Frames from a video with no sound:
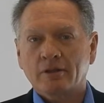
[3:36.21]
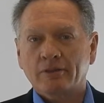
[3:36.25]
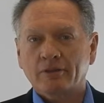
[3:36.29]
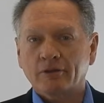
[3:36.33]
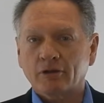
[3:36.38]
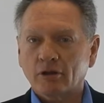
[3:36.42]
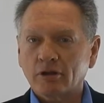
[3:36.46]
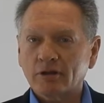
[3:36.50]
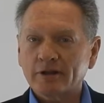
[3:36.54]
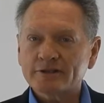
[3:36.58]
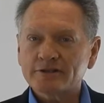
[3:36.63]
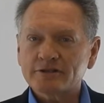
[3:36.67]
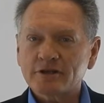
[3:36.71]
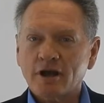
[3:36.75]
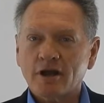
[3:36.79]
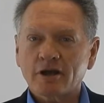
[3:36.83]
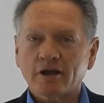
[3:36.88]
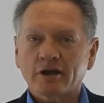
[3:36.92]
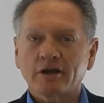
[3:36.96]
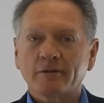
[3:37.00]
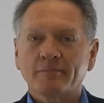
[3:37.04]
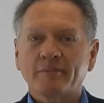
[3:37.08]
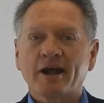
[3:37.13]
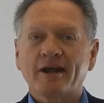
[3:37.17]
they're only
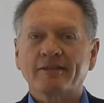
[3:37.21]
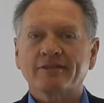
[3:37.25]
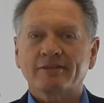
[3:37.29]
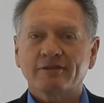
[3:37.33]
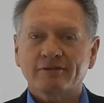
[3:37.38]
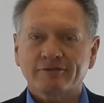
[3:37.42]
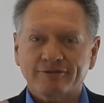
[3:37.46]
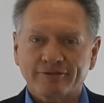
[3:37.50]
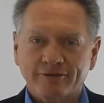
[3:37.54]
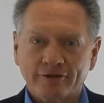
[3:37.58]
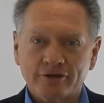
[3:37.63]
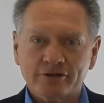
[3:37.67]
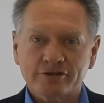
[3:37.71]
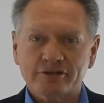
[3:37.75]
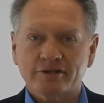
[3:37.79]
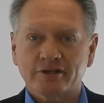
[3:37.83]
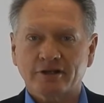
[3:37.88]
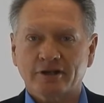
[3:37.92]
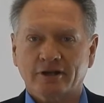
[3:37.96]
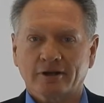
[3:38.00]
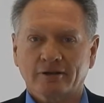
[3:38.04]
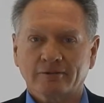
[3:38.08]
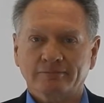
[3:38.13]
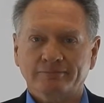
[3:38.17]
talking about the first
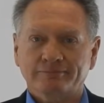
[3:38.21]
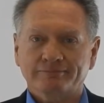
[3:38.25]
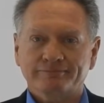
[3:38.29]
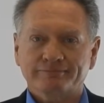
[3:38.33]
year.